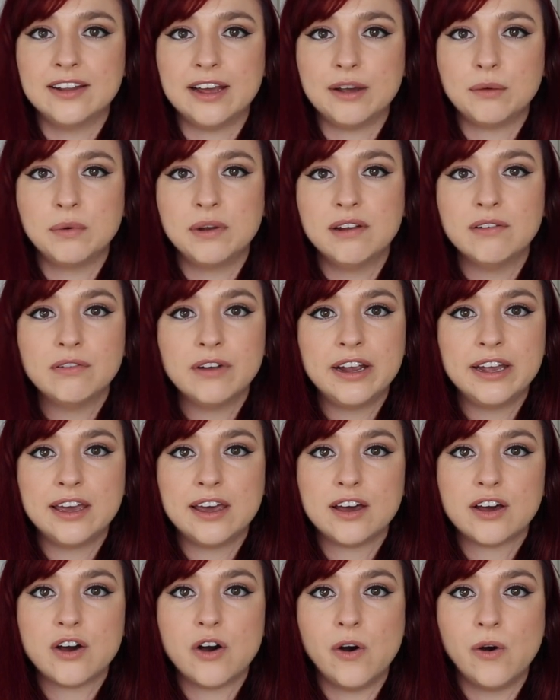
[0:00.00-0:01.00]
Like, whenever I
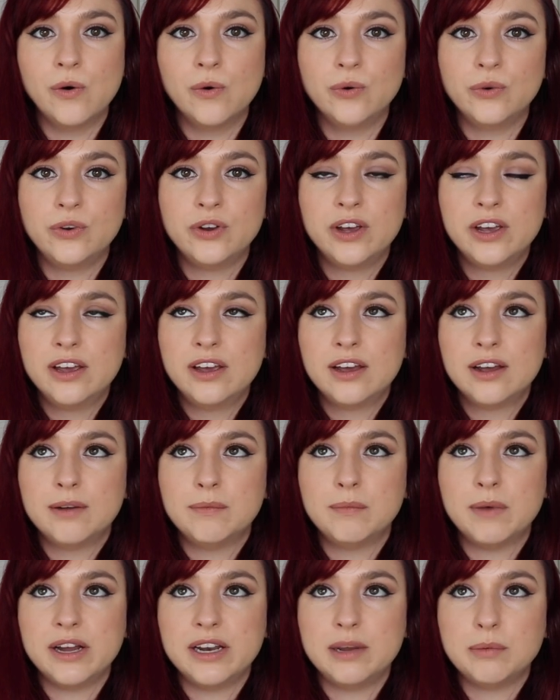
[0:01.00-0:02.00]
get cold,
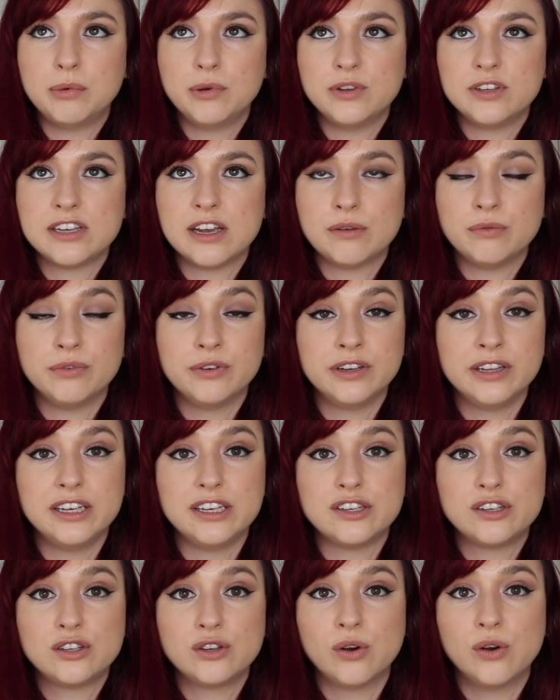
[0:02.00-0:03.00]
my nipples get really
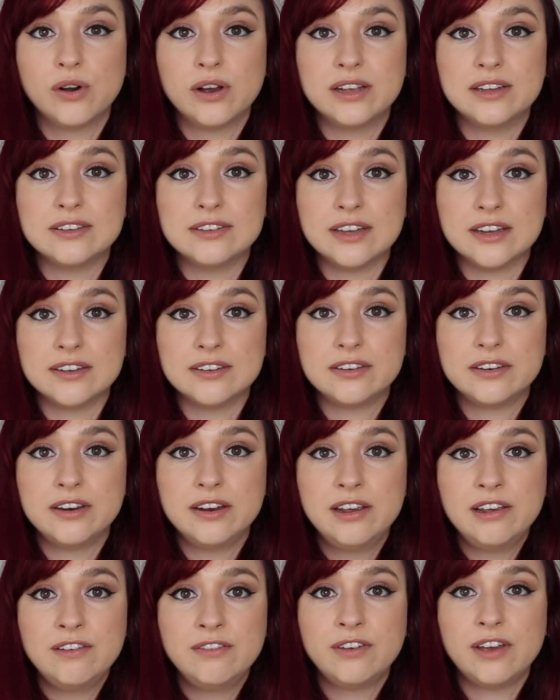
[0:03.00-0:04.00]
sore and
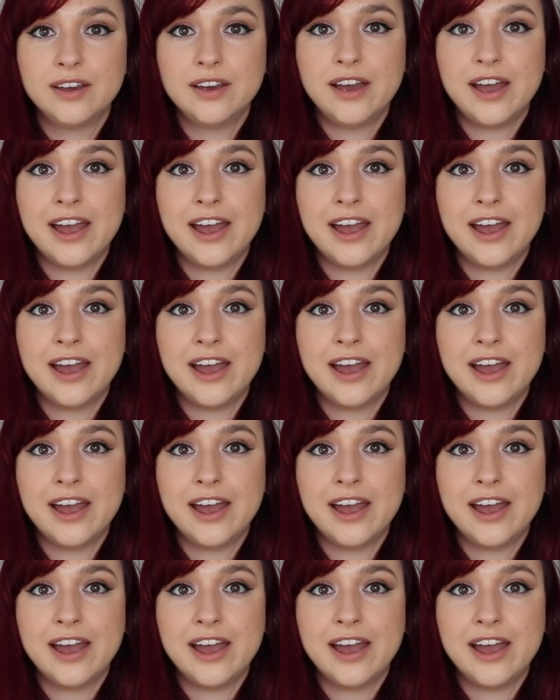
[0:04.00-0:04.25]
sensitive,